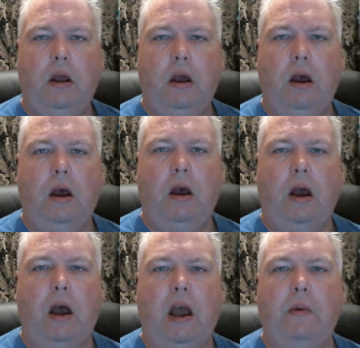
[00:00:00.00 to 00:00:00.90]

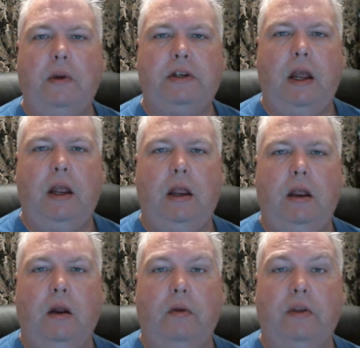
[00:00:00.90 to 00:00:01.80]
I would say,
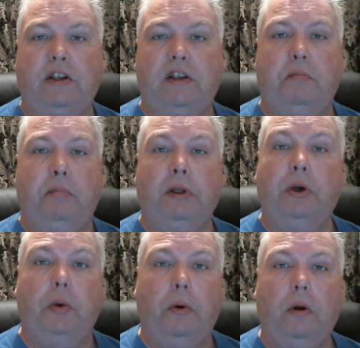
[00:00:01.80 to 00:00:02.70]
this is
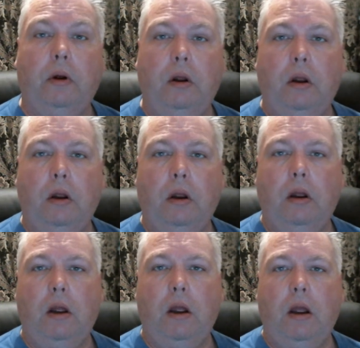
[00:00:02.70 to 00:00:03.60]
blue.
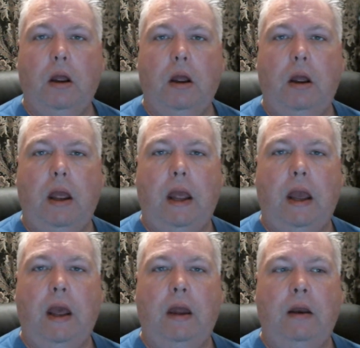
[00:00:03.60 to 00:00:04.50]

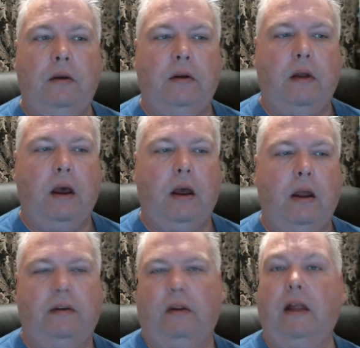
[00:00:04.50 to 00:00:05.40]
And
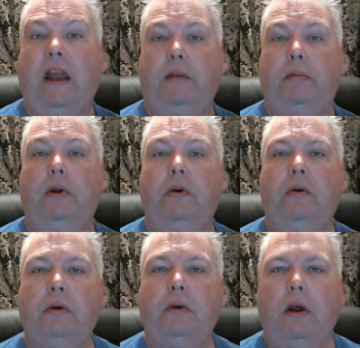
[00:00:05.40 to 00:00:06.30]
it's a light
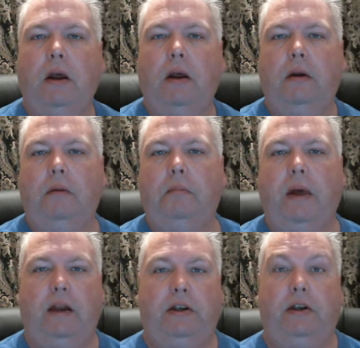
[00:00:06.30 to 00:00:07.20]
blue,
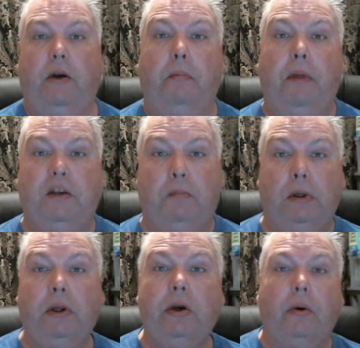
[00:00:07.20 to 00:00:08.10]
but it's
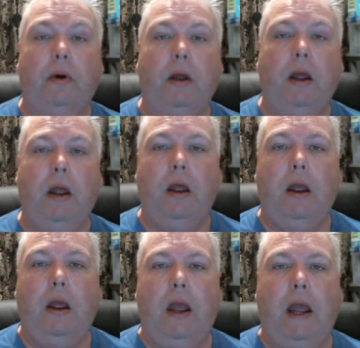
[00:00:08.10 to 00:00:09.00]
blue.
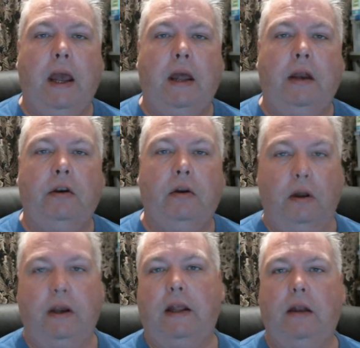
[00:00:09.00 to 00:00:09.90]
And you
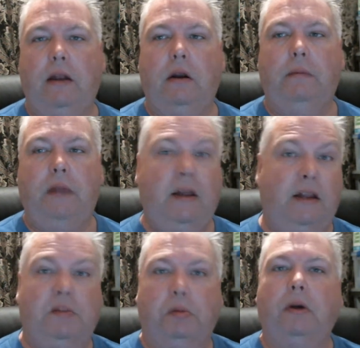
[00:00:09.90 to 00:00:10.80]
look at that and you go, yeah,
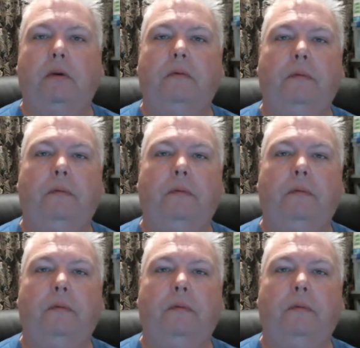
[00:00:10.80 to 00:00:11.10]
that's blue.